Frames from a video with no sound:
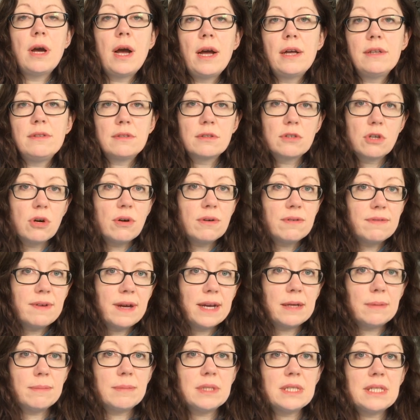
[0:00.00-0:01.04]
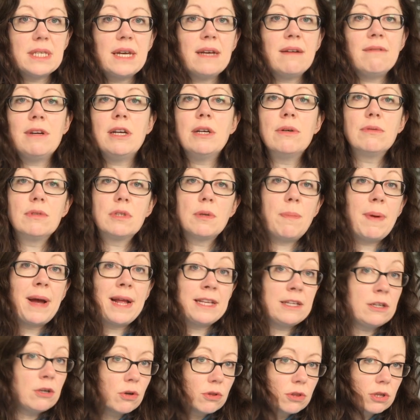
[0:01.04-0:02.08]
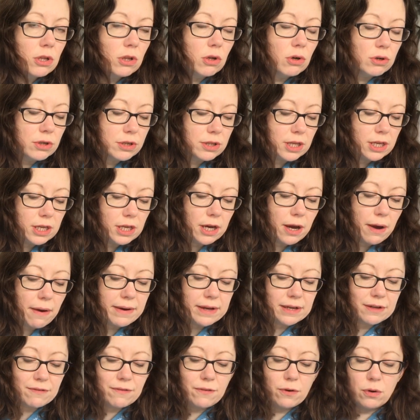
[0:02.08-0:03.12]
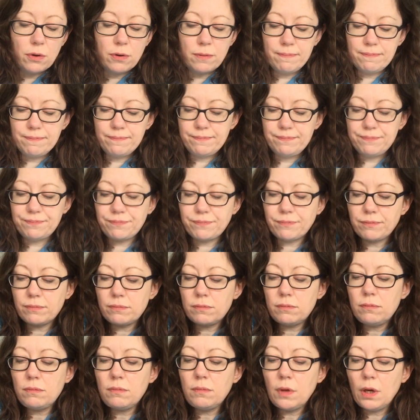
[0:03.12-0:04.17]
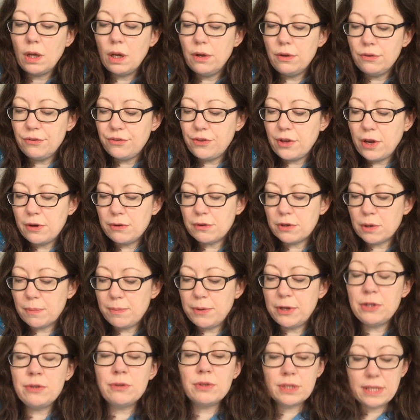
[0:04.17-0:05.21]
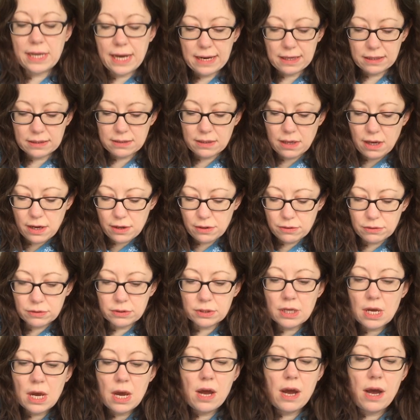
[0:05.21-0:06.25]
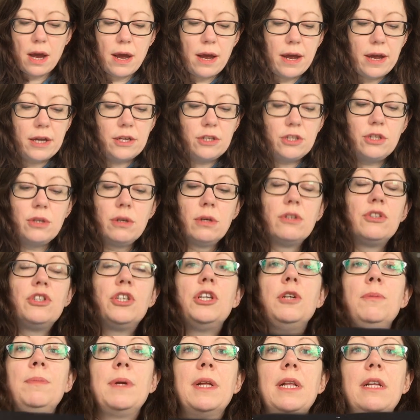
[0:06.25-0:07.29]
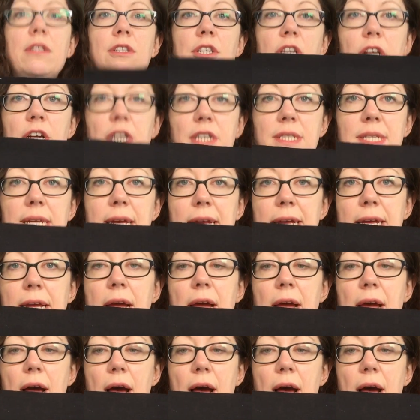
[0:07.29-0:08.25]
as cuffing material depending on the look that you're going for. So Caboodle Textiles tubular jersey